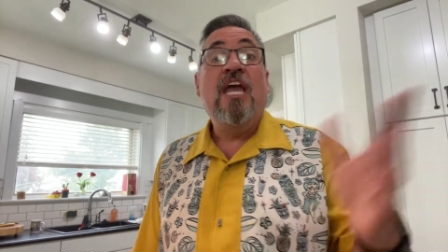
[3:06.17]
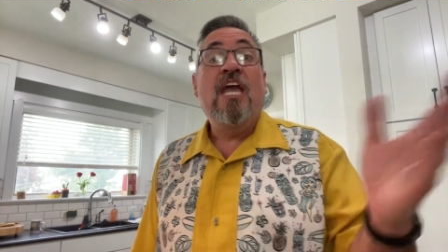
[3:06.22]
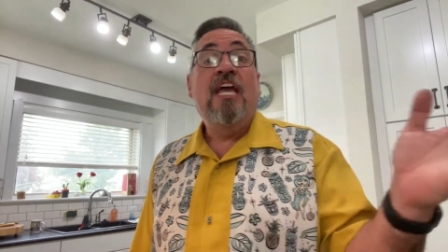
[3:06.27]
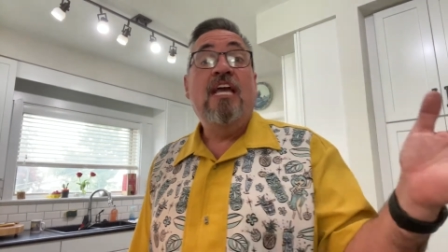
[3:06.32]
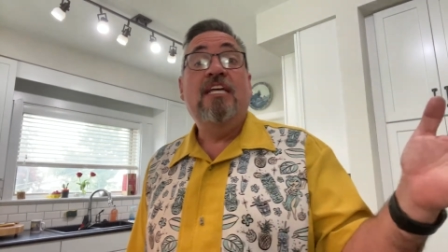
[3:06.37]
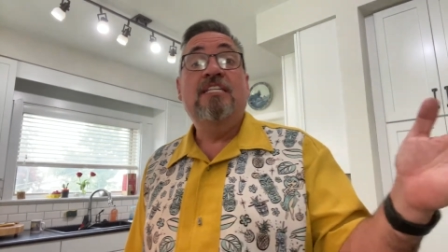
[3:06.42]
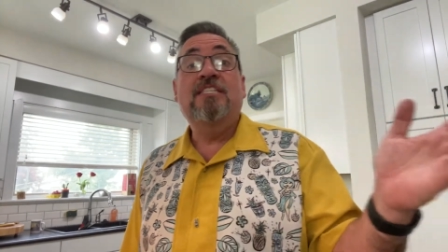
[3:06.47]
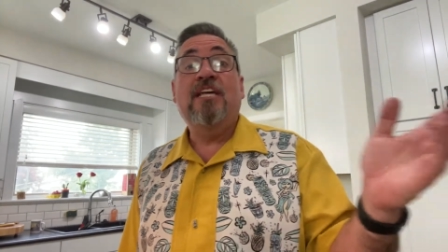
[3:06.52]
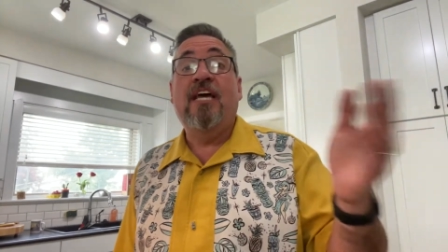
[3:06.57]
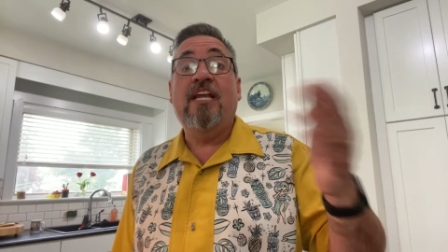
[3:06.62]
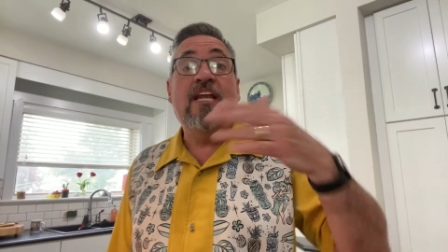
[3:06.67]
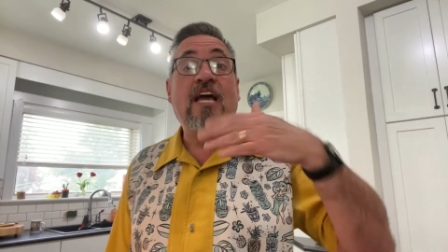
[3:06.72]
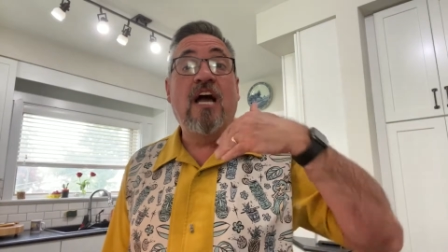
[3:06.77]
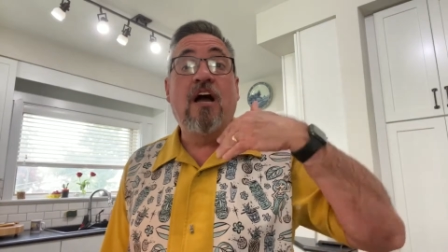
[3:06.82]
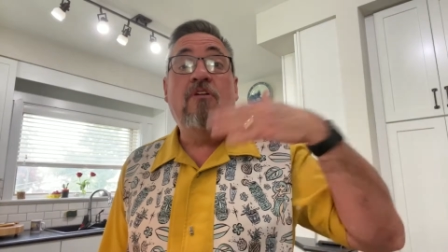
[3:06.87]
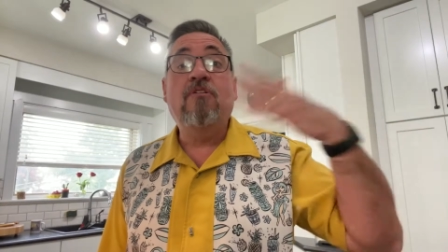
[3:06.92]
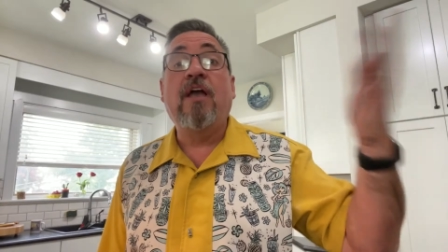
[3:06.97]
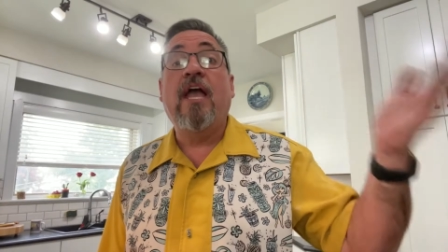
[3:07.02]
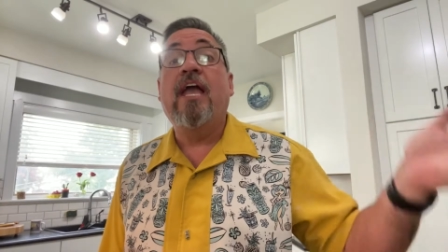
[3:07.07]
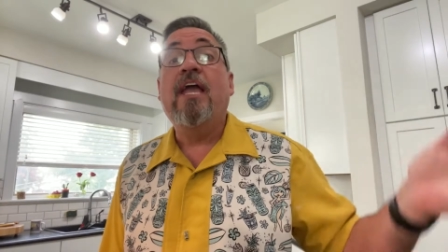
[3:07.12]
He said,
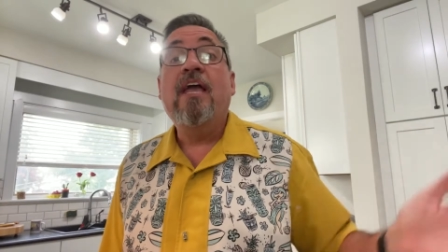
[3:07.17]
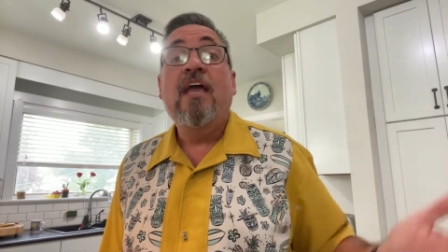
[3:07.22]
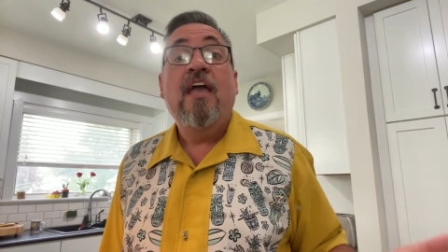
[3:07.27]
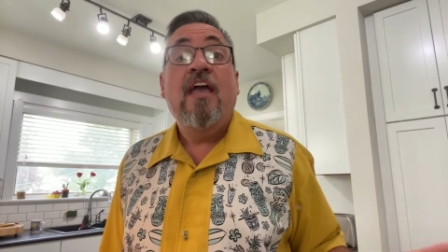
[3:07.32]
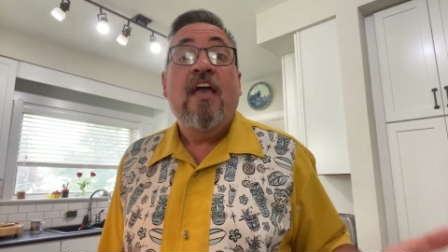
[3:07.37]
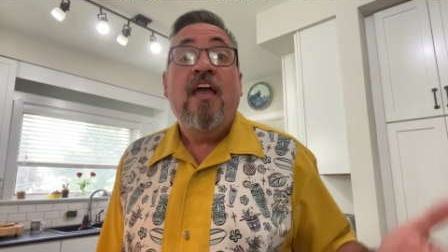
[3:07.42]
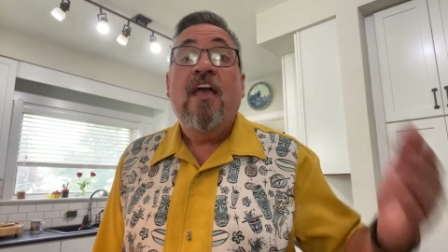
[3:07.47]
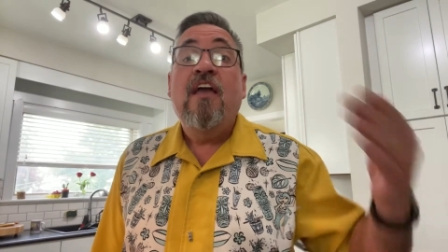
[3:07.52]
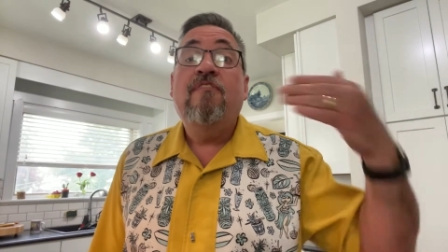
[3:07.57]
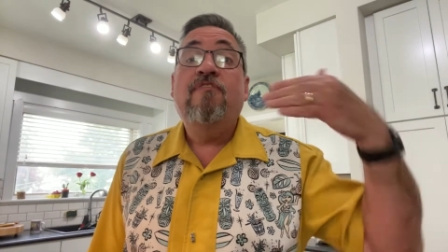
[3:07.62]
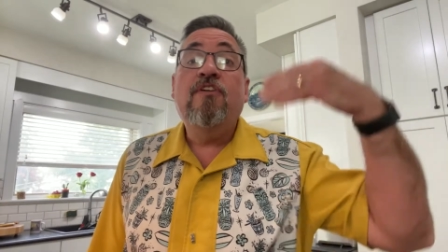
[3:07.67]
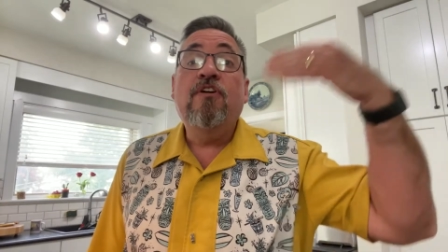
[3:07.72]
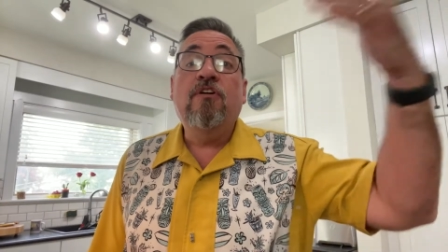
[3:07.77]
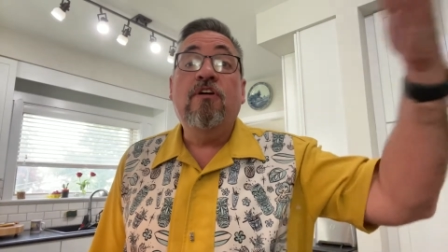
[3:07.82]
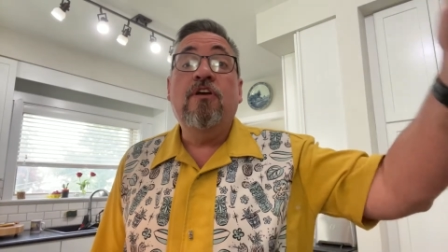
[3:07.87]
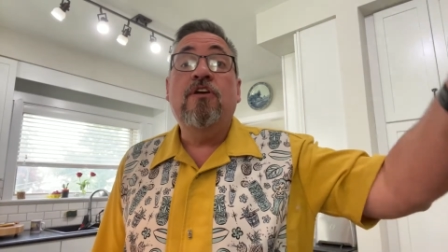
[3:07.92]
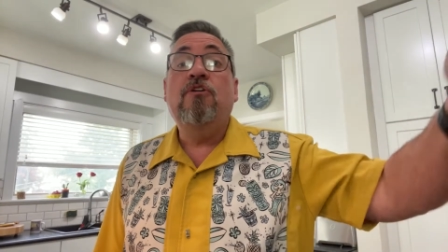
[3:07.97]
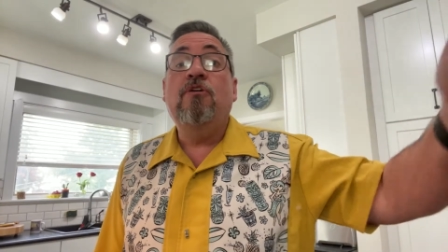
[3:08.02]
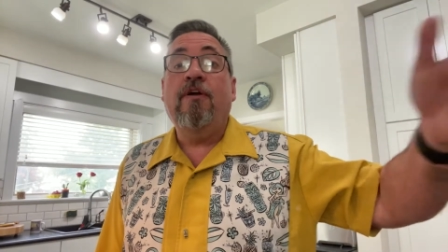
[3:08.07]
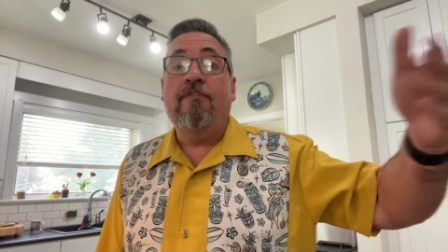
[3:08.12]
okay, if
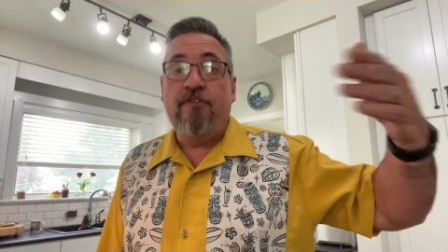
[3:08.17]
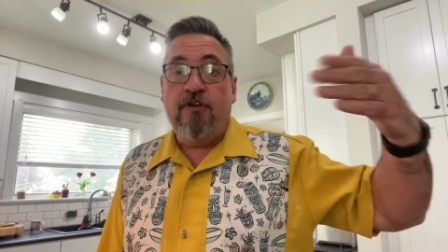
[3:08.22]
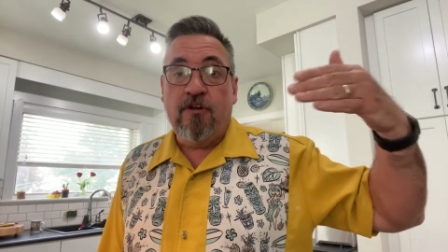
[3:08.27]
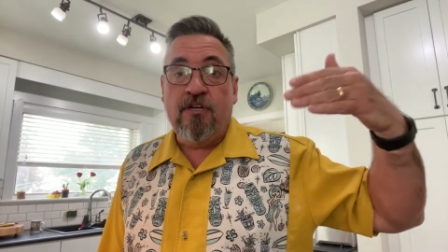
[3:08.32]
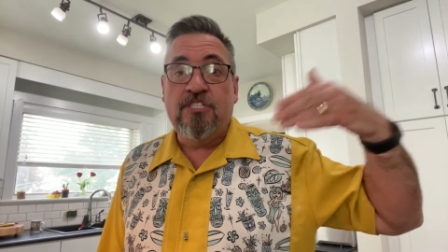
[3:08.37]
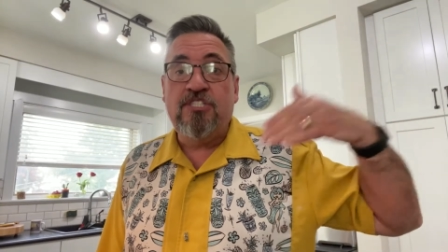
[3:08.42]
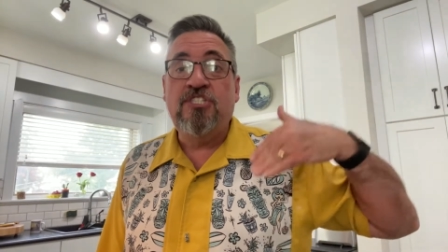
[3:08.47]
you're a